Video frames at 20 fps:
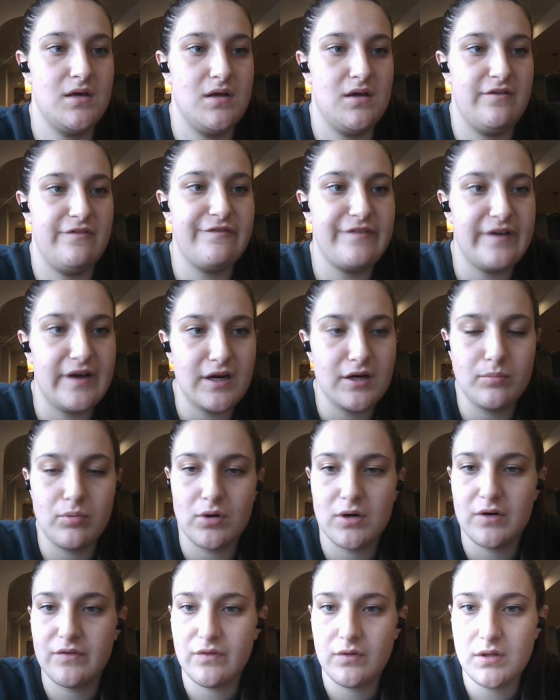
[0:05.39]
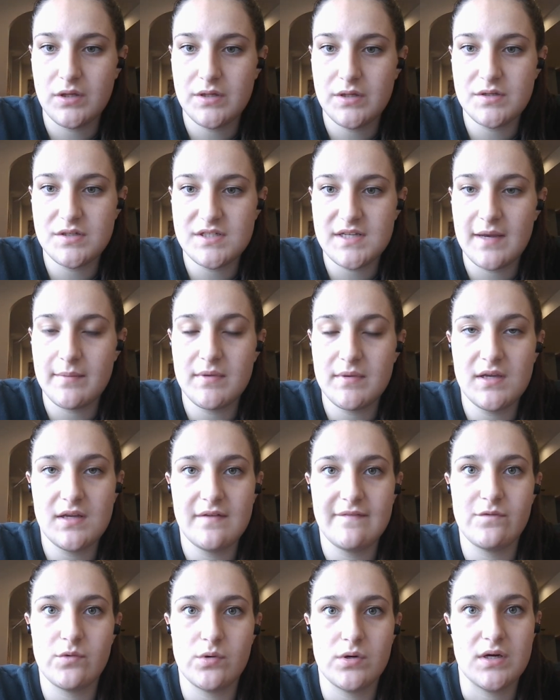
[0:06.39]
my final portfolio
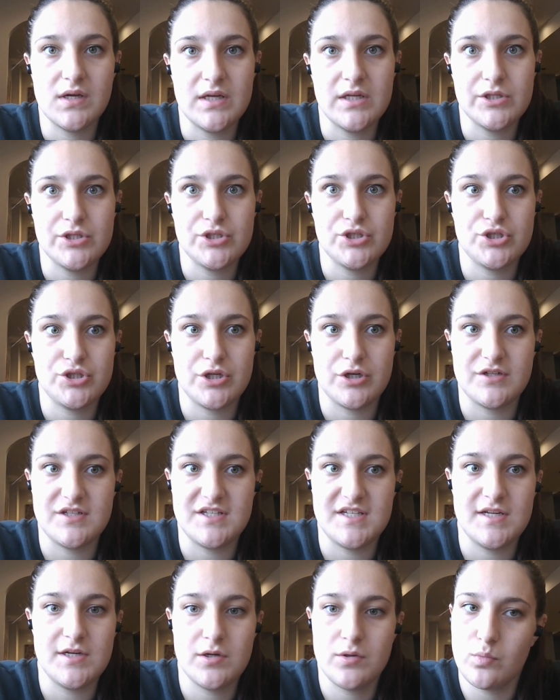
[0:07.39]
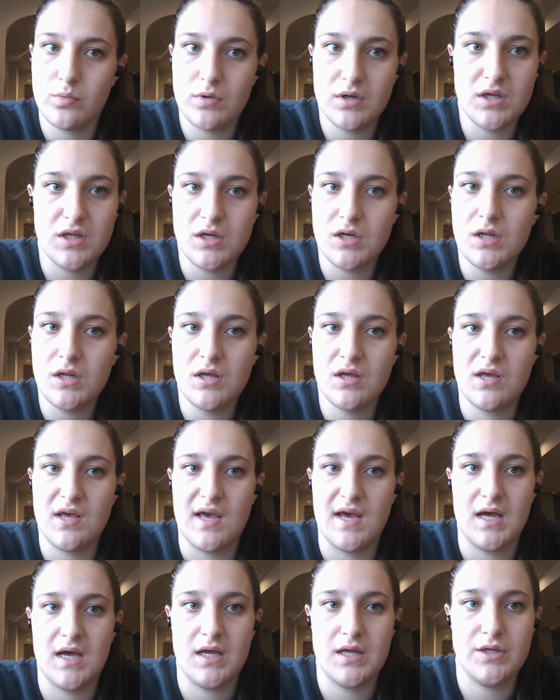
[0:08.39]
assignment for English 13
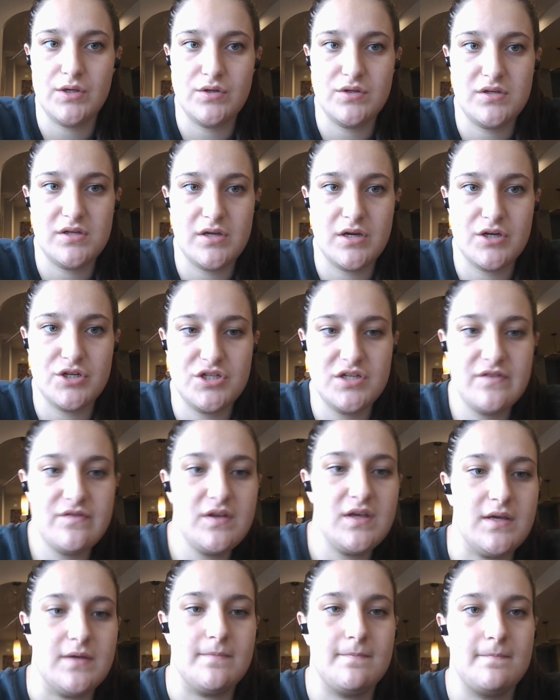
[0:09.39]
at GD.